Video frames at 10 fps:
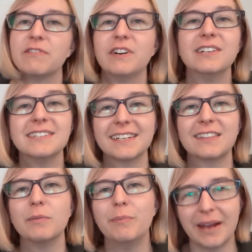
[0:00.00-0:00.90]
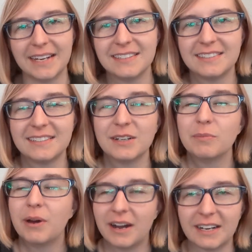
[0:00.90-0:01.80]
Pho is like the best
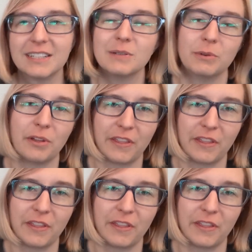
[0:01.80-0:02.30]
possible